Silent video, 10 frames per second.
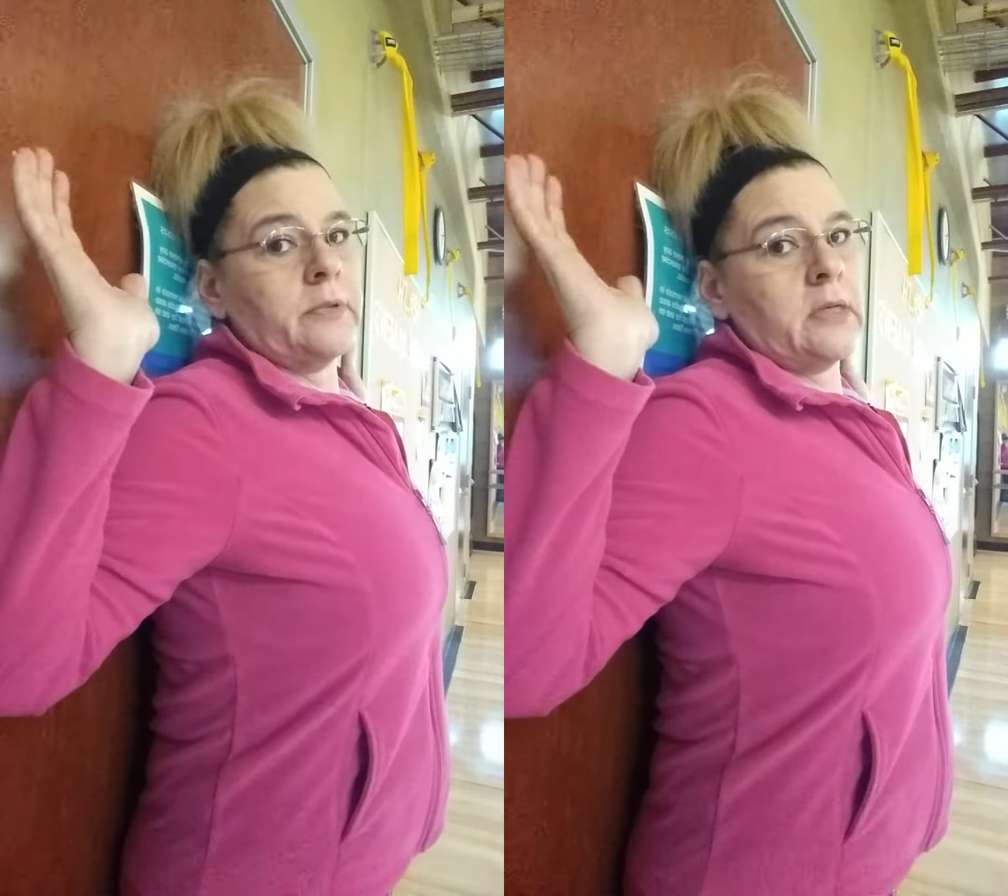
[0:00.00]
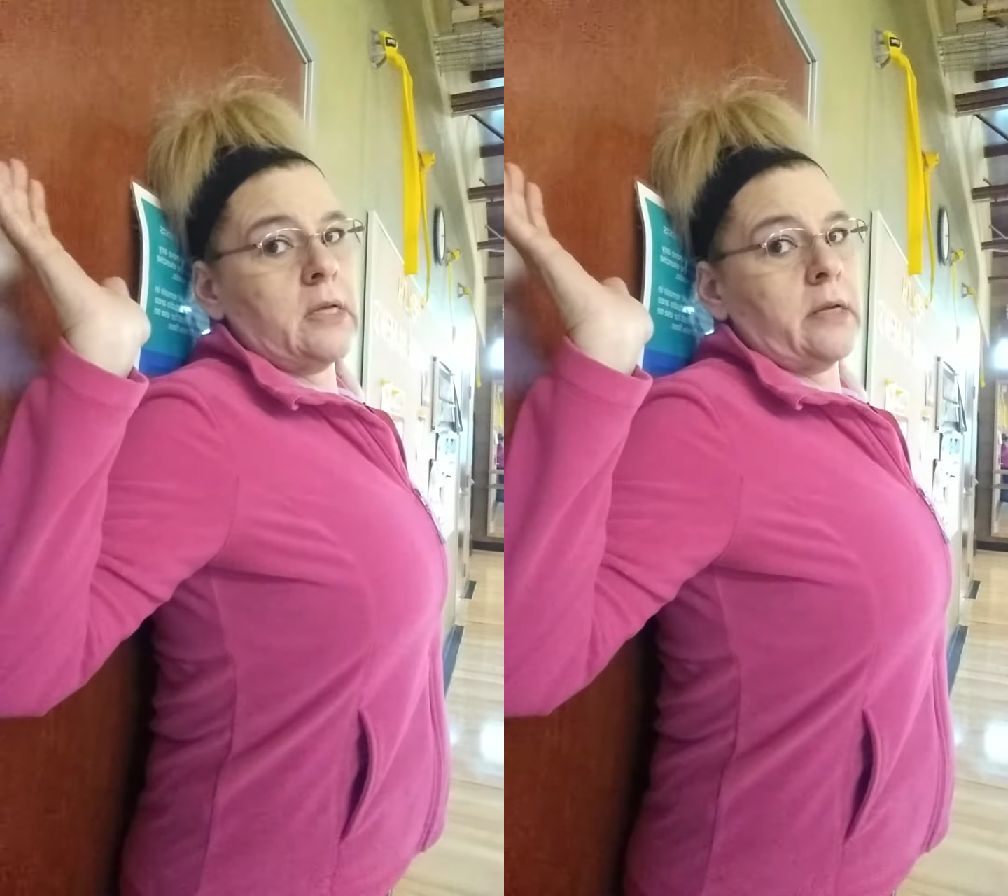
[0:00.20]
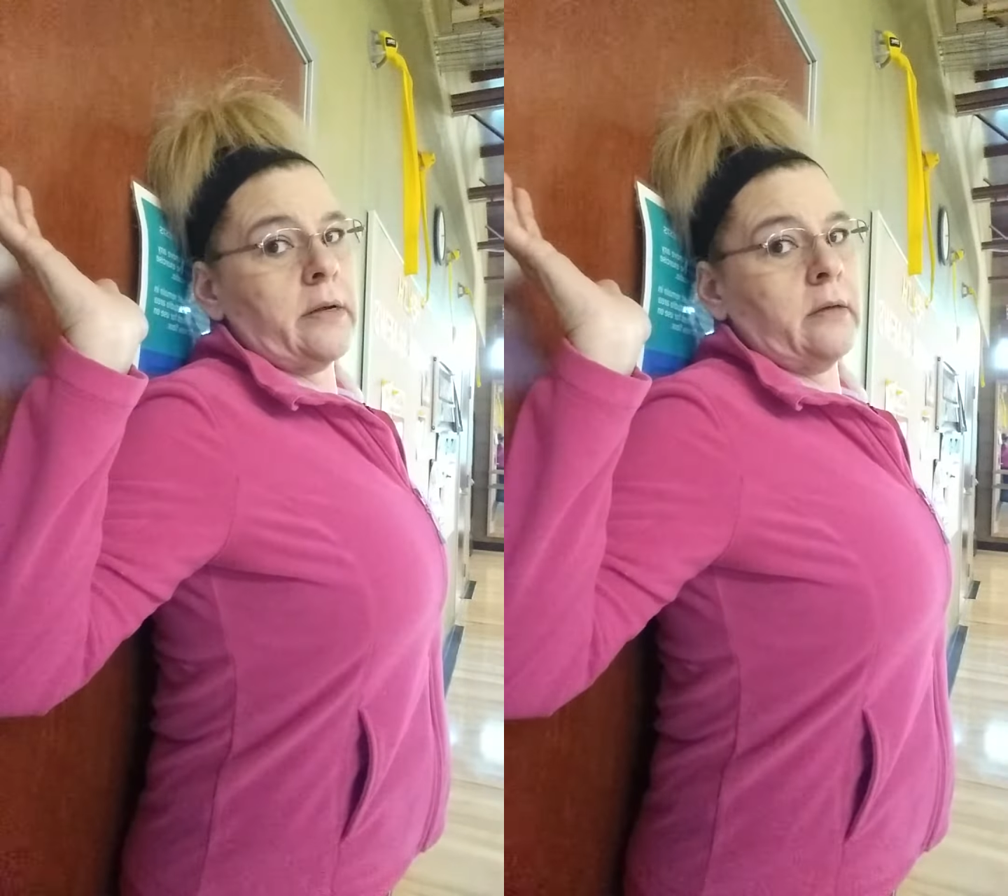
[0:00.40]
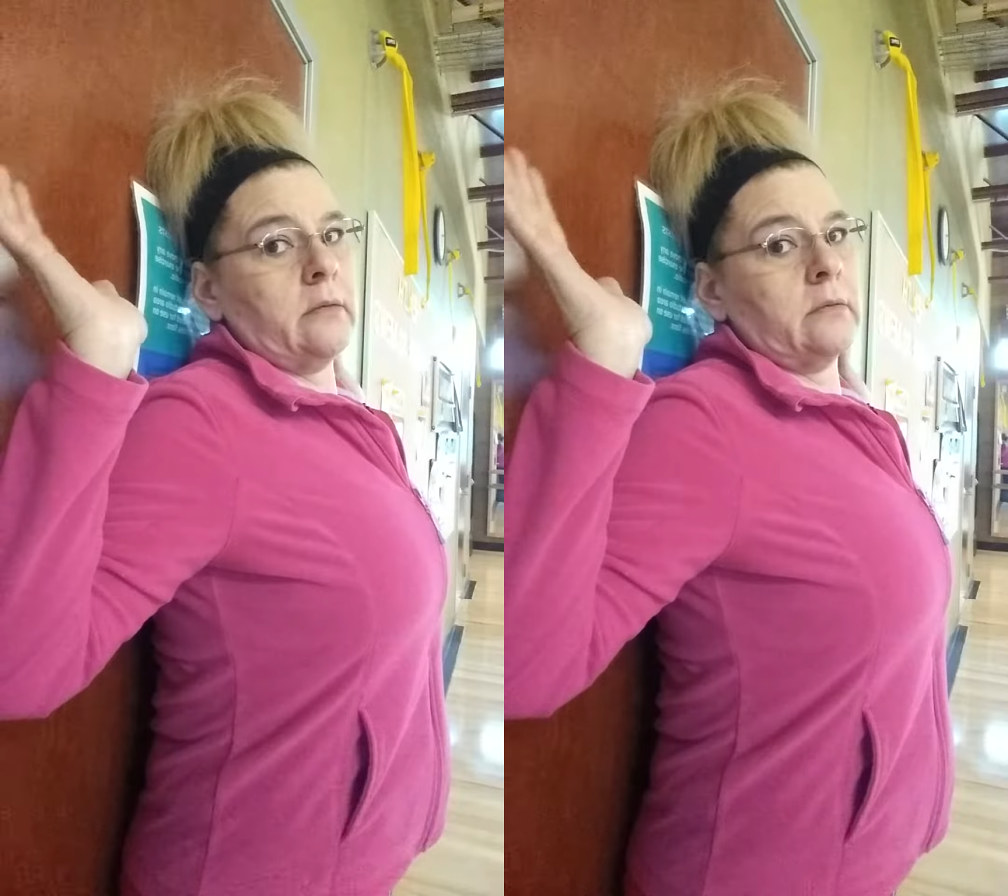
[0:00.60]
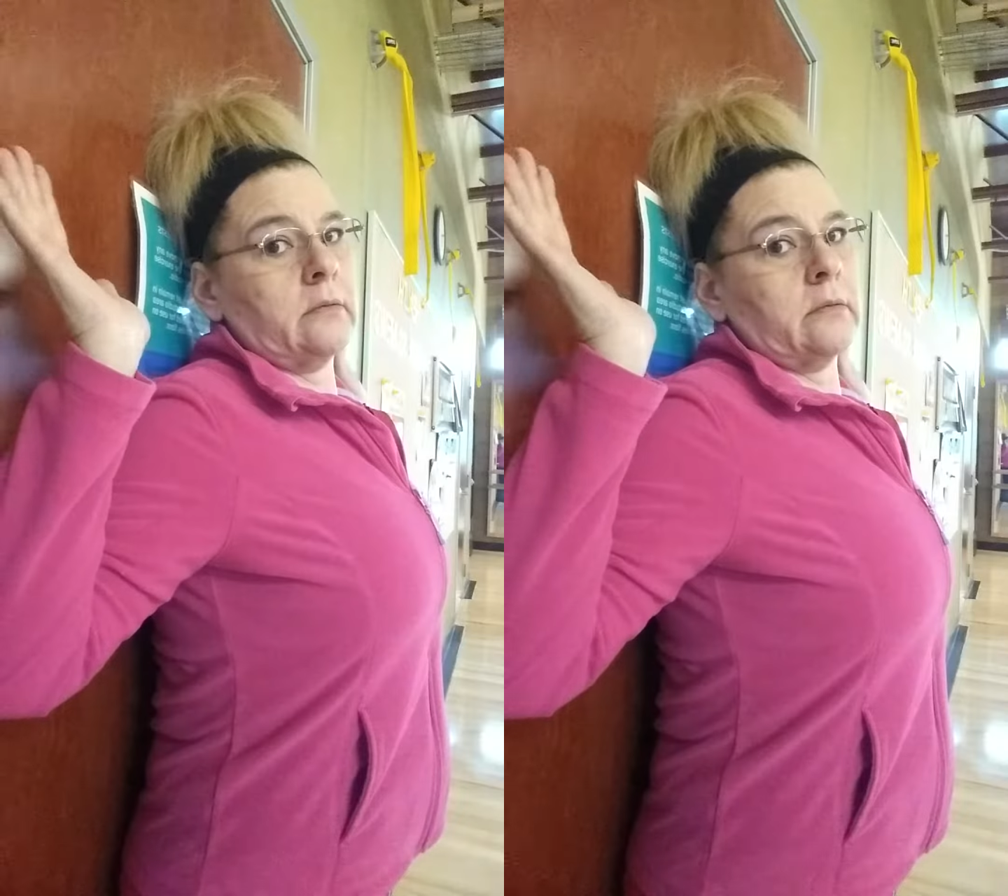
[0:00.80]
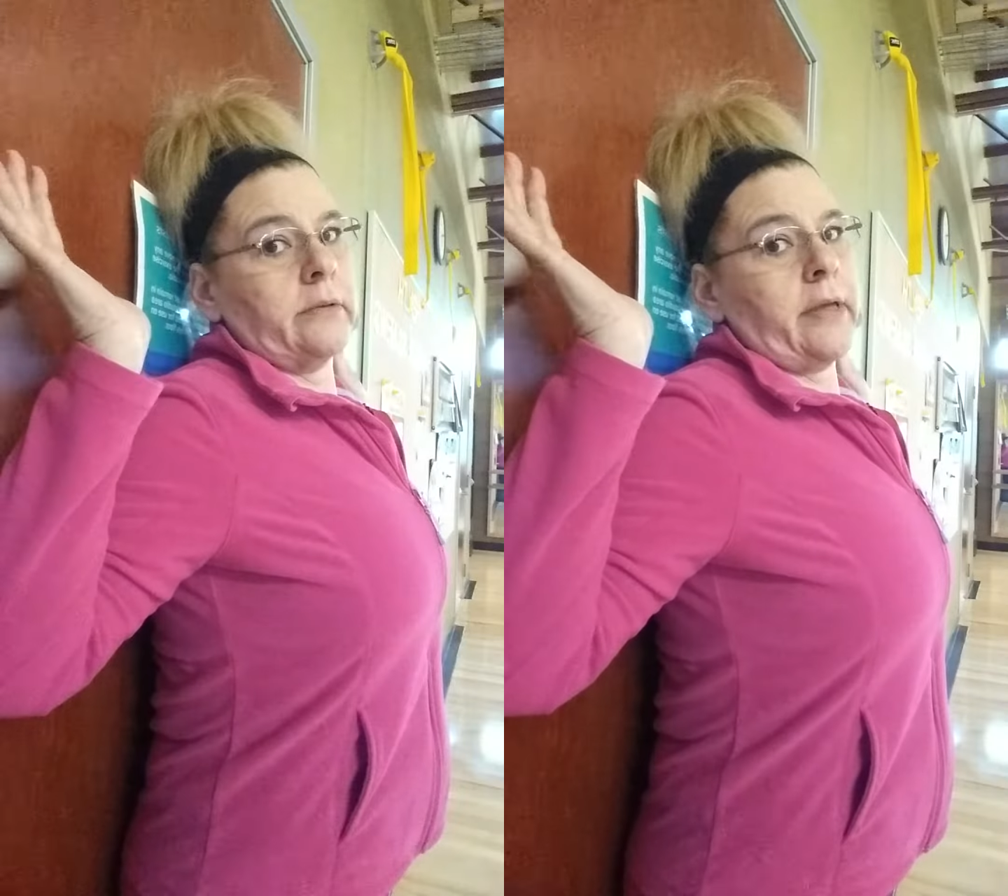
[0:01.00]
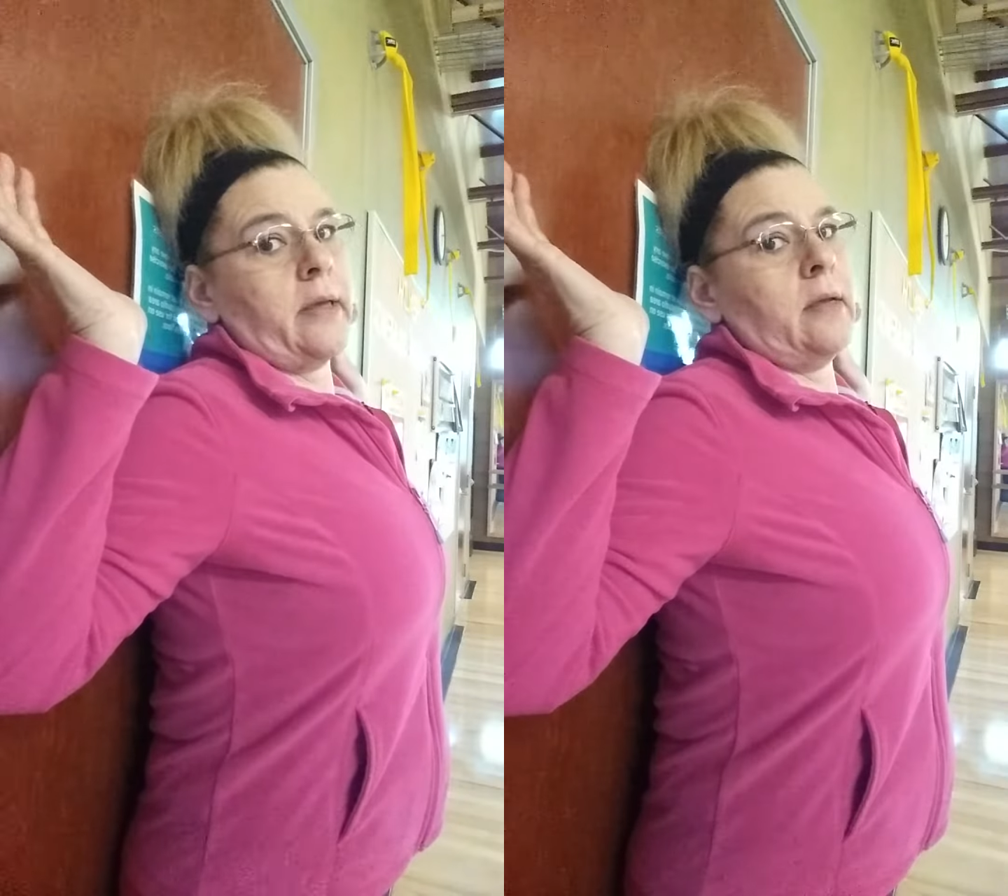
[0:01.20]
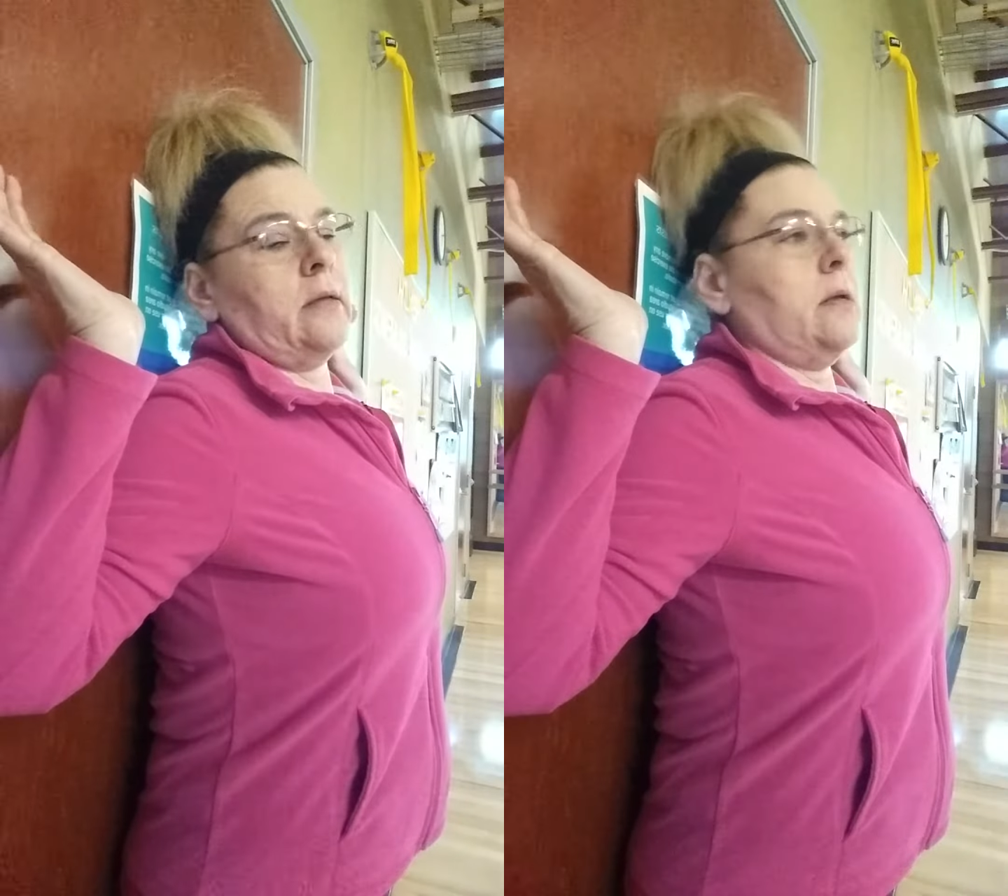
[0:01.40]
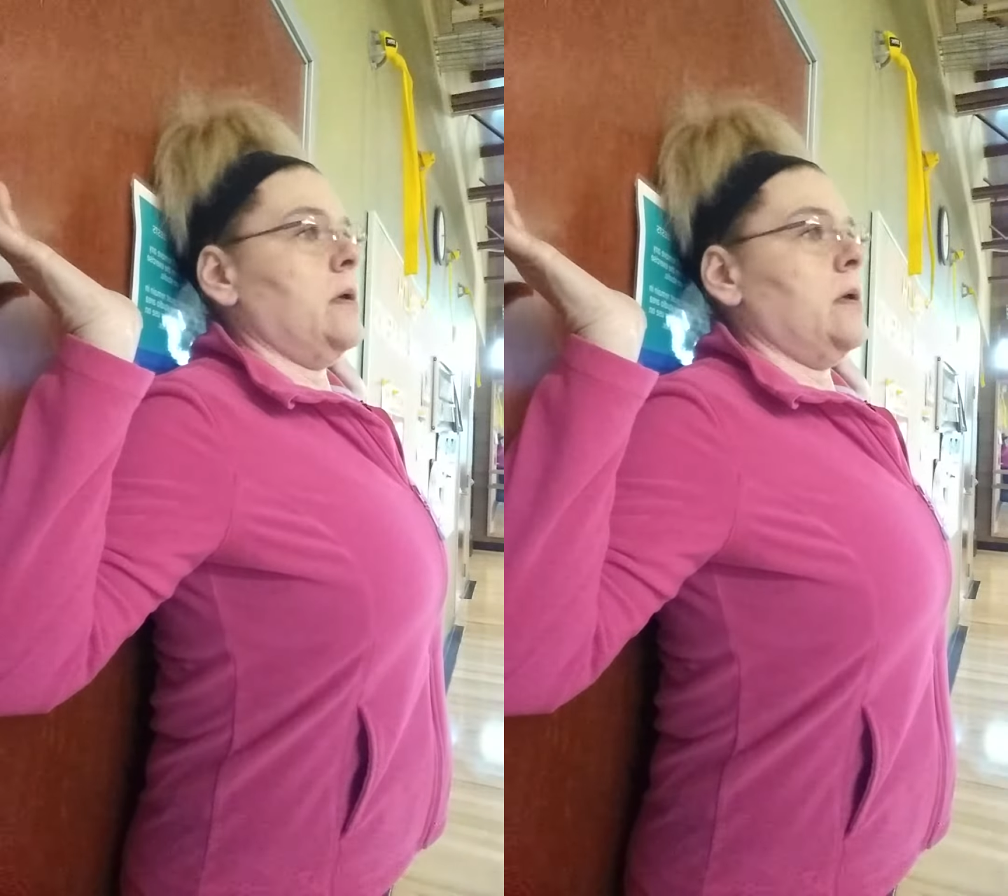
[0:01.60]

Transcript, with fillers: to here, okay?